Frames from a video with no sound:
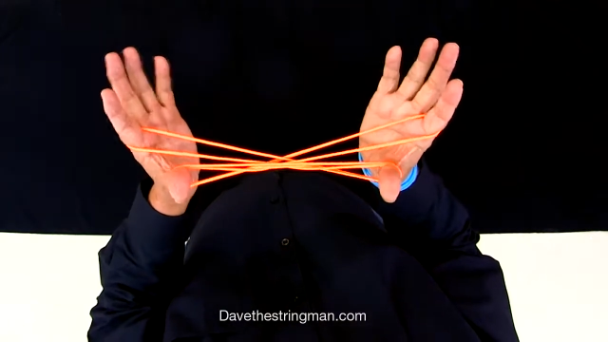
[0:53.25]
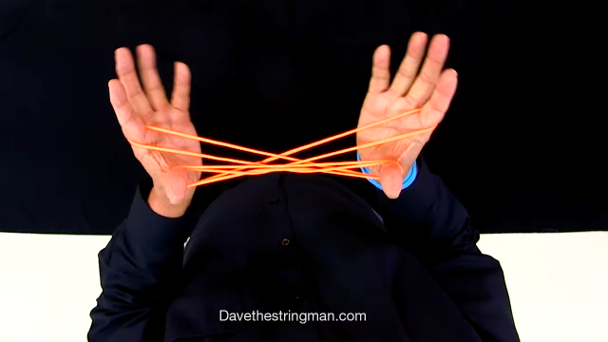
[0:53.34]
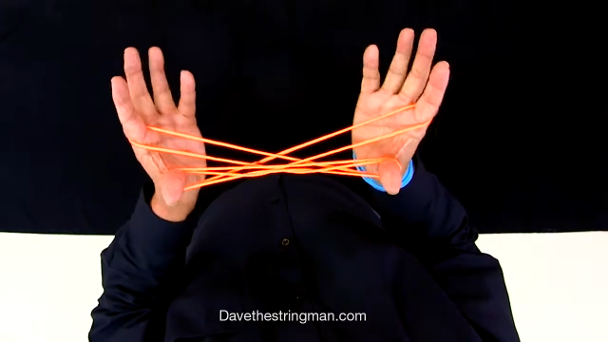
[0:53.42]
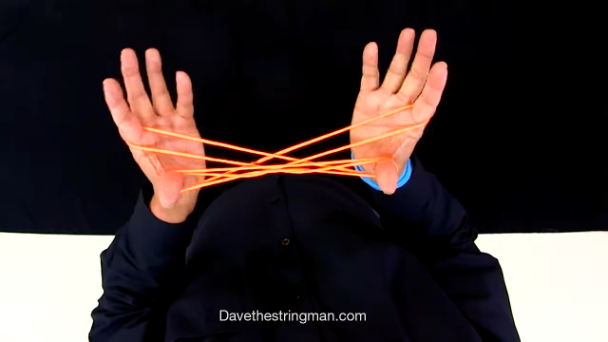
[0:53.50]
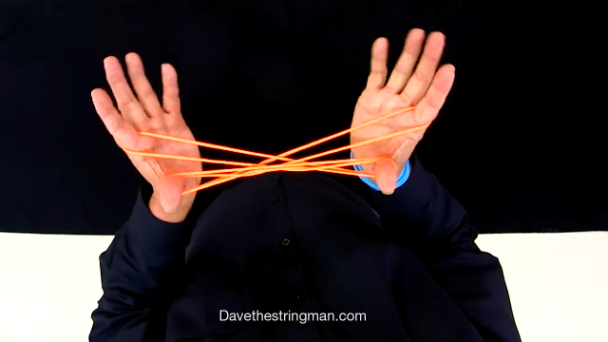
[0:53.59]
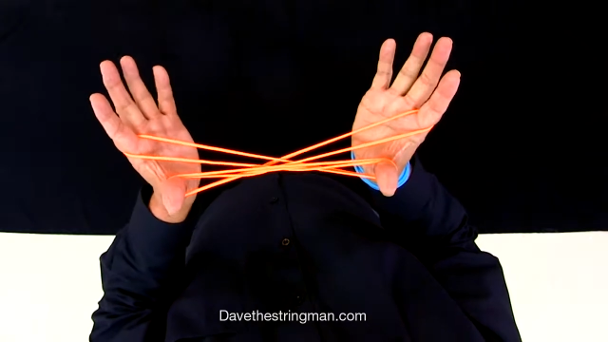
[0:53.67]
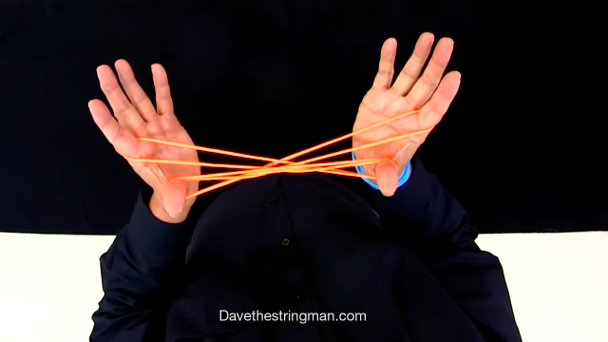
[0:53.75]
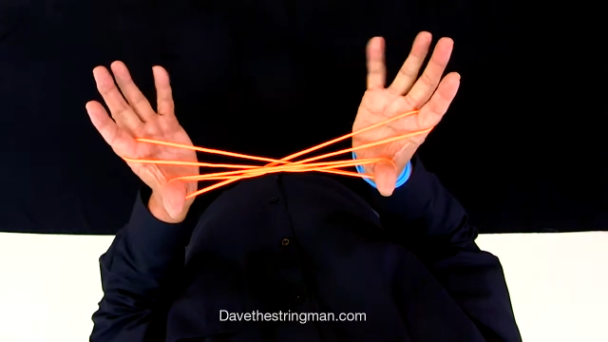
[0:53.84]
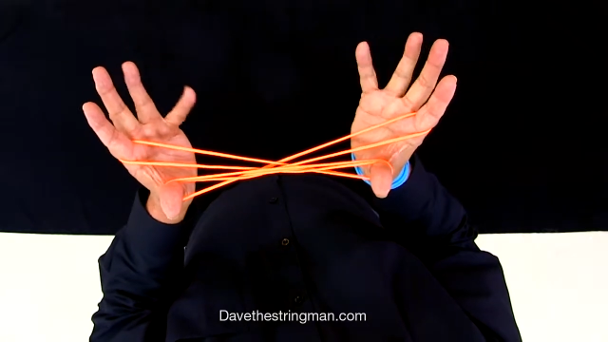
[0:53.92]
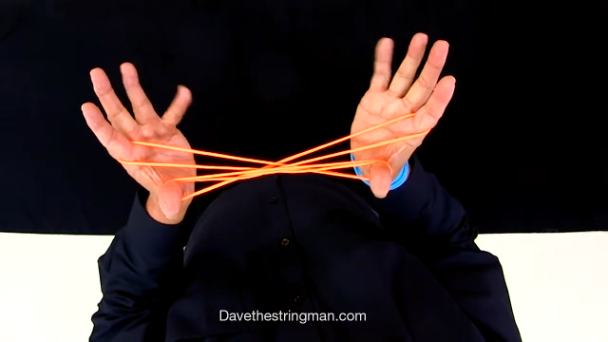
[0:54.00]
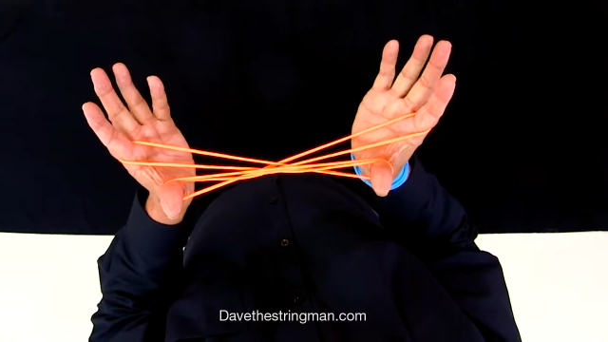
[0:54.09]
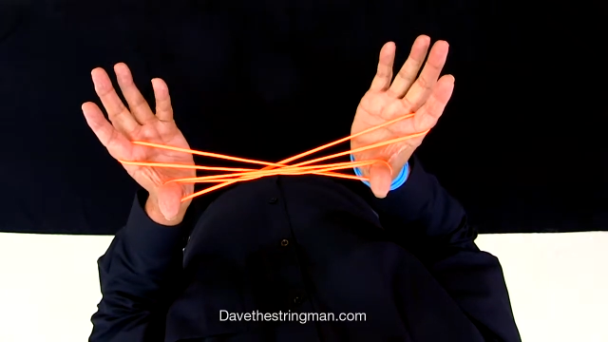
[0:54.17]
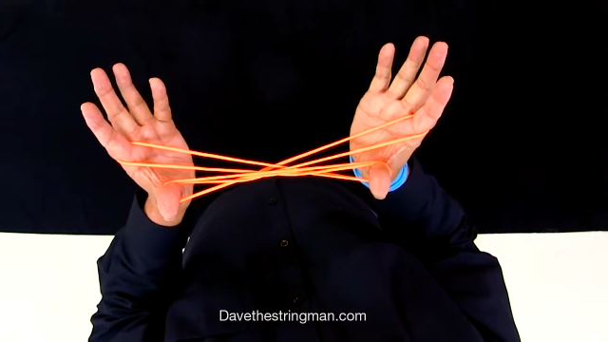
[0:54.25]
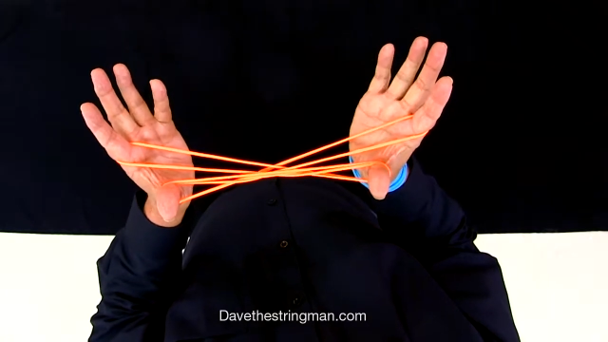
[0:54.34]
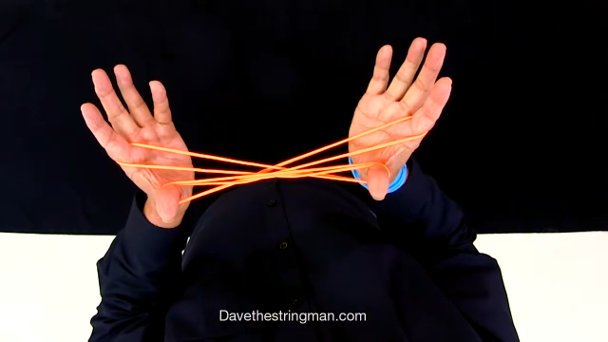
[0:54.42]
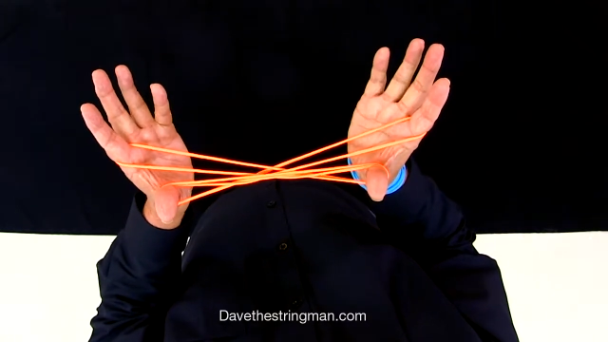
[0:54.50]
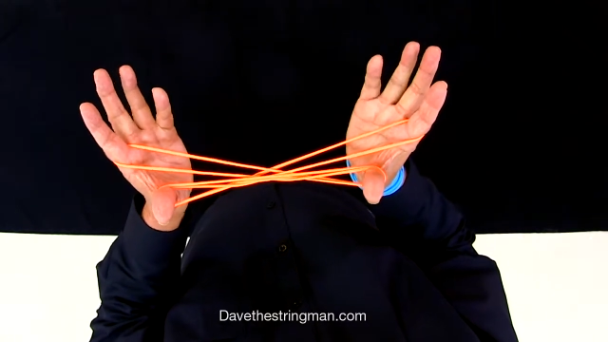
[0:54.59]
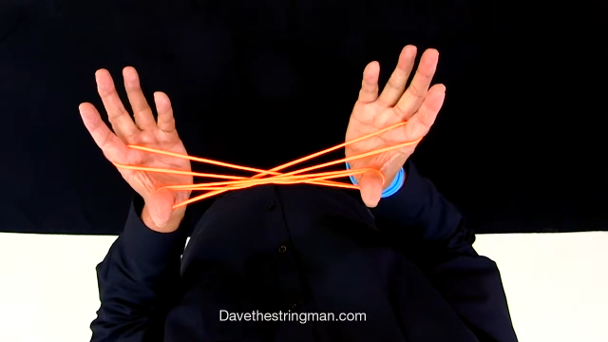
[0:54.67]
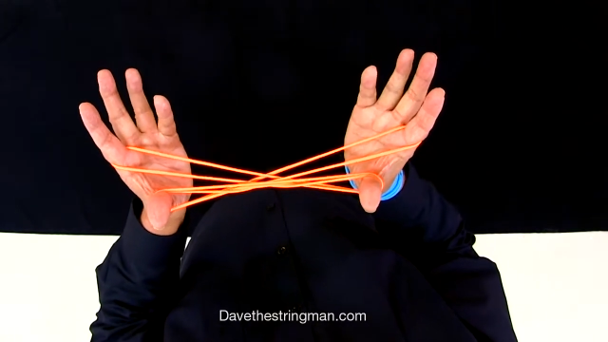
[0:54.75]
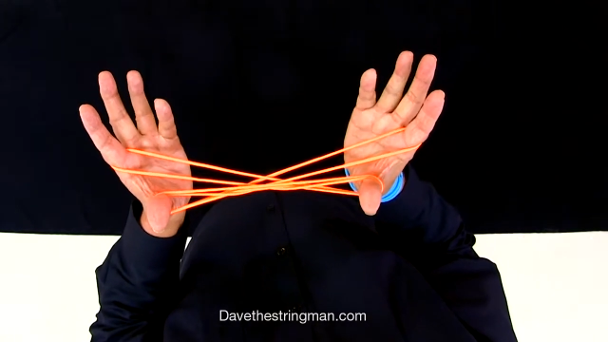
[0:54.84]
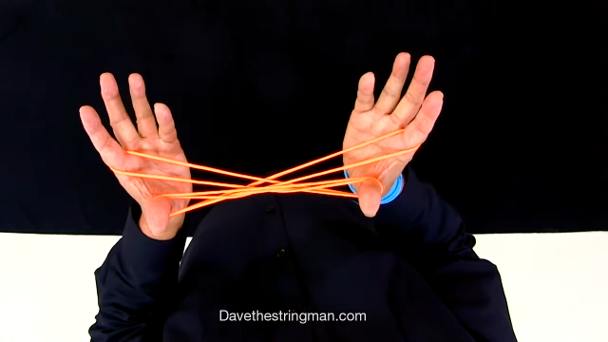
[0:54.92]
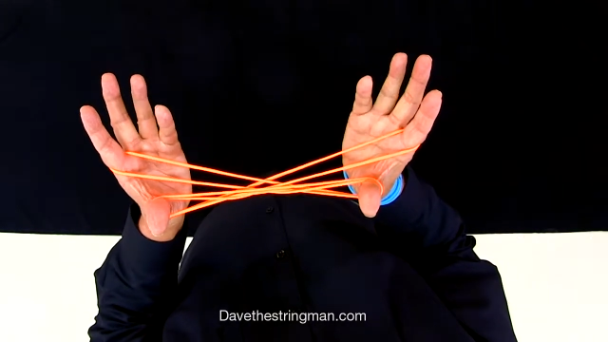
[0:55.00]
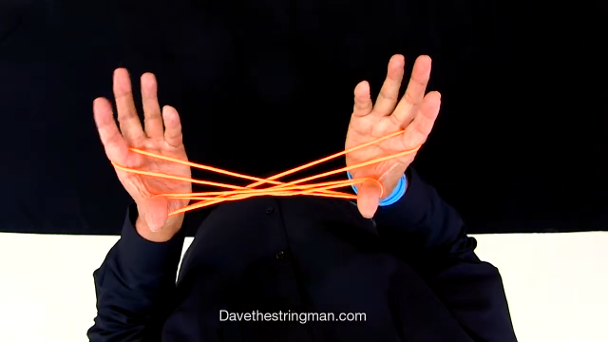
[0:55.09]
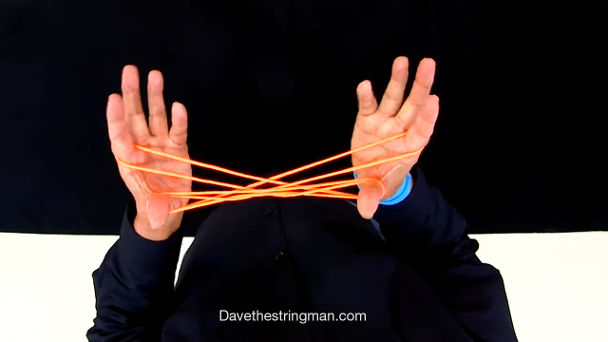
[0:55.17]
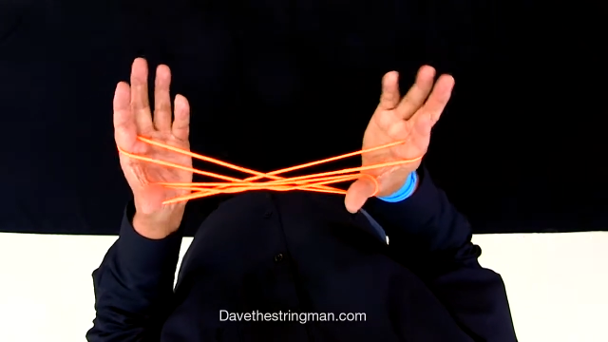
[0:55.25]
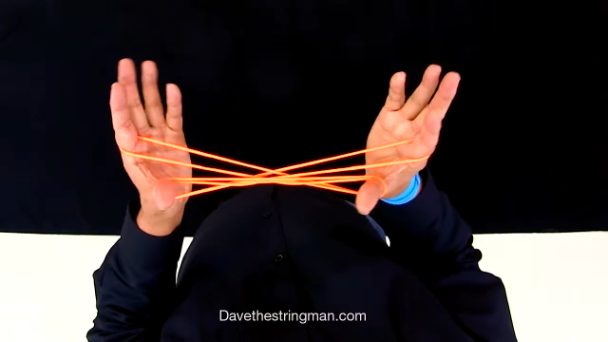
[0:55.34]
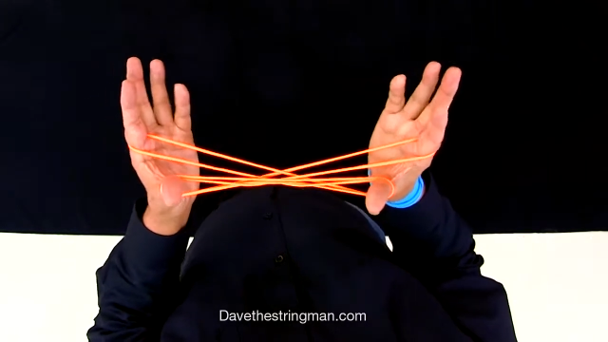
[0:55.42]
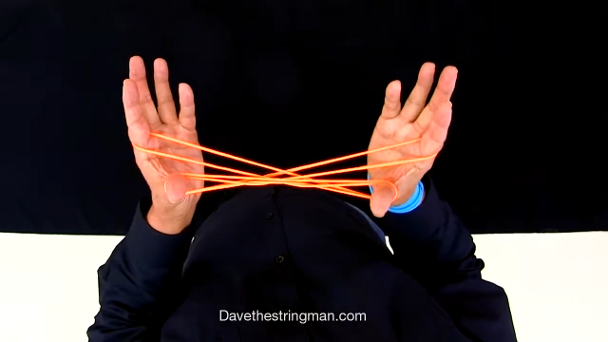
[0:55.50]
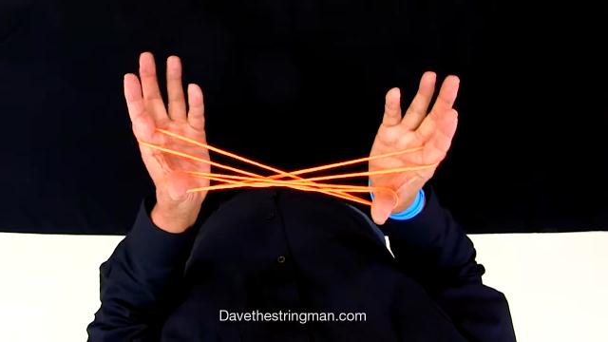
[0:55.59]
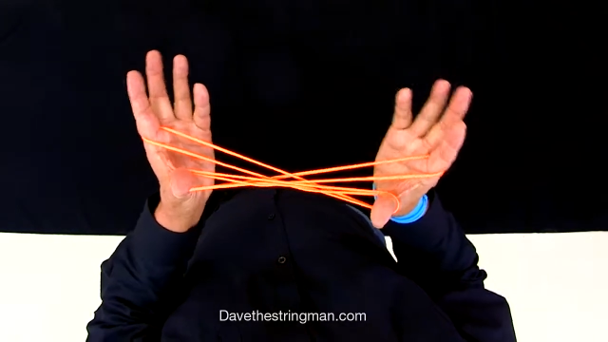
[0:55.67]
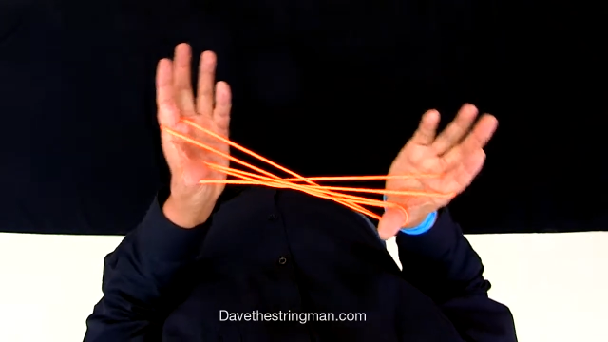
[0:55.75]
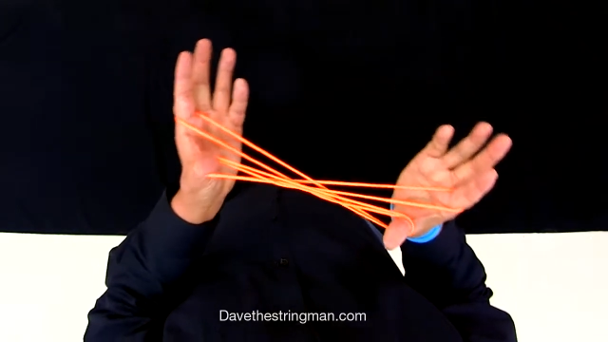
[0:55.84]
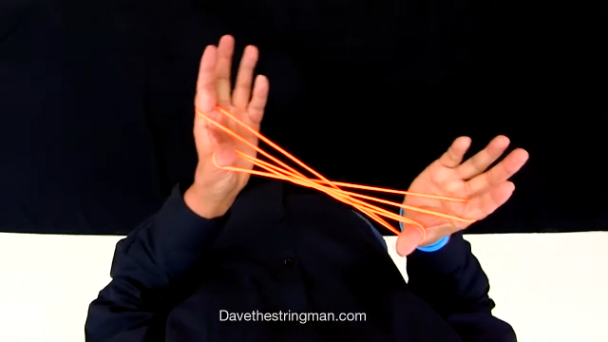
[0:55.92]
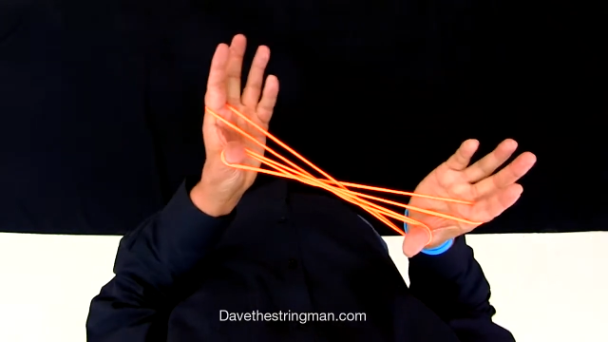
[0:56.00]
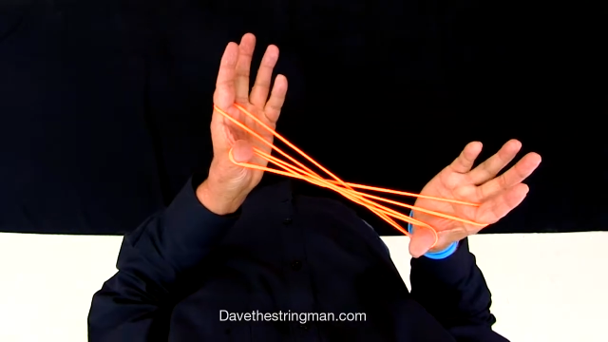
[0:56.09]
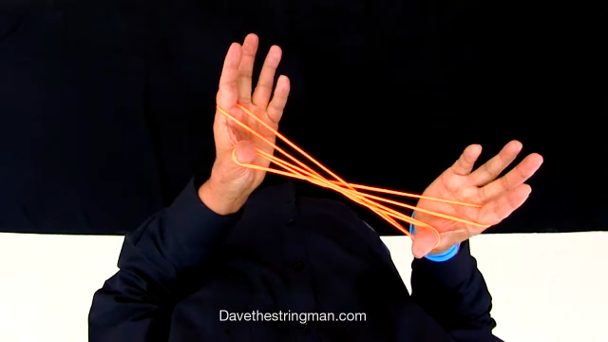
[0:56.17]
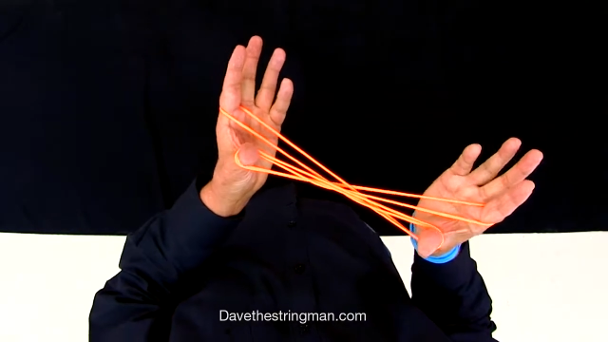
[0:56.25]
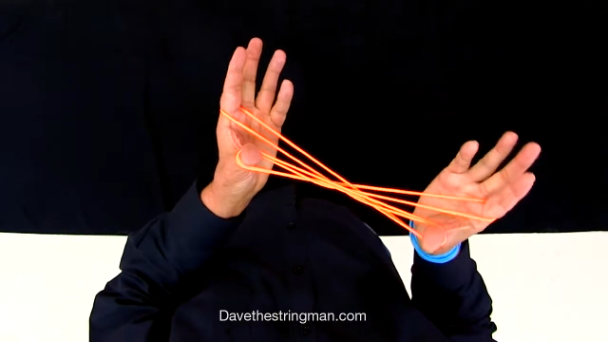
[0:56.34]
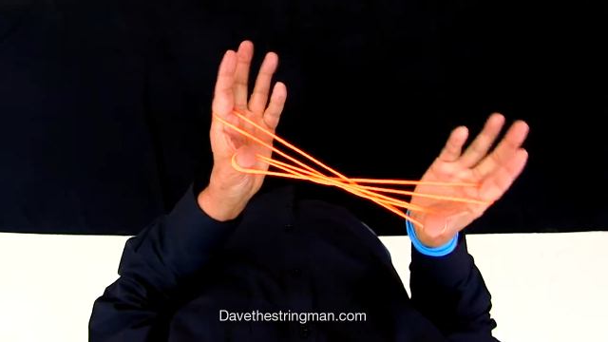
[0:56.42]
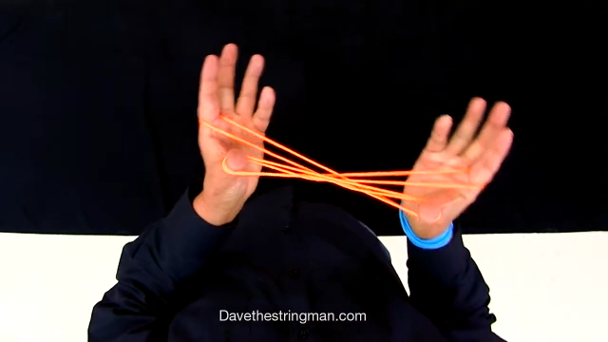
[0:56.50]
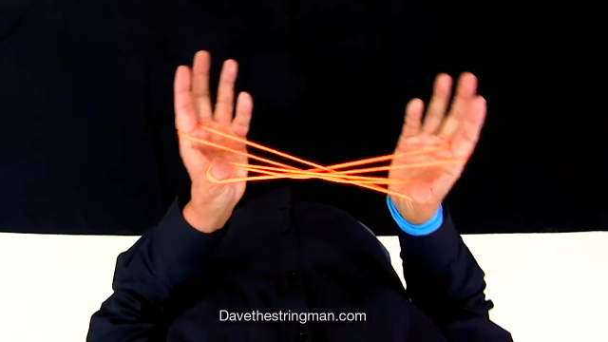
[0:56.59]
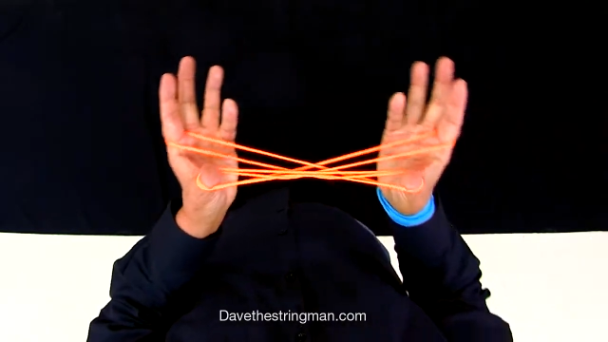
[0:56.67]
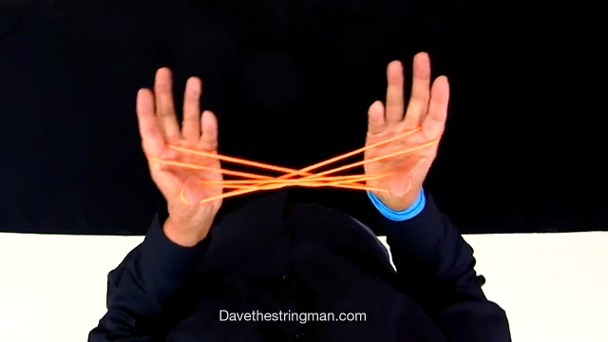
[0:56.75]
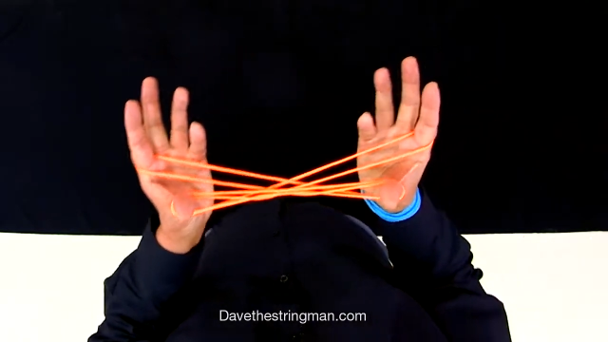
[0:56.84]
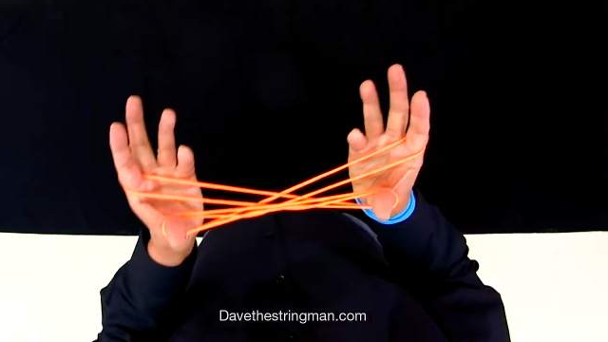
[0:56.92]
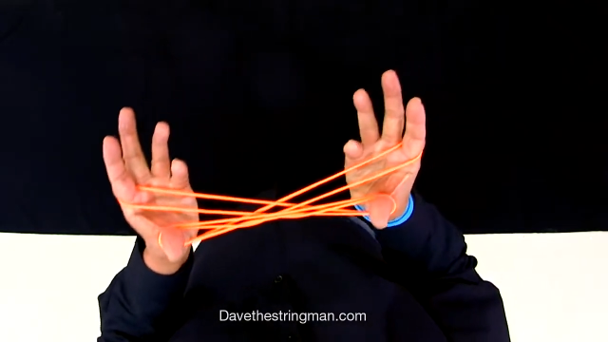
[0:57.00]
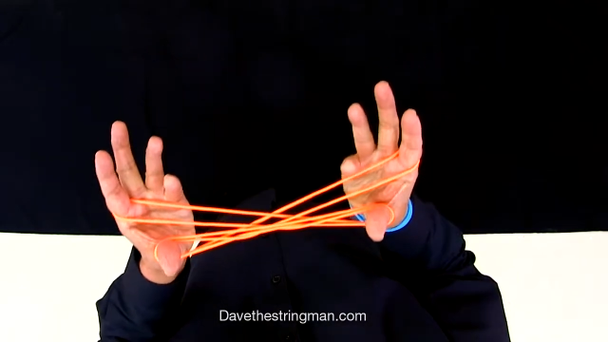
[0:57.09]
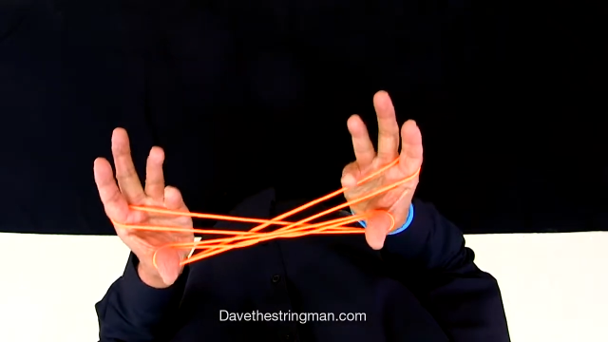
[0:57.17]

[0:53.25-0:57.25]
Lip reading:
No face is visible, so there are no lips to read.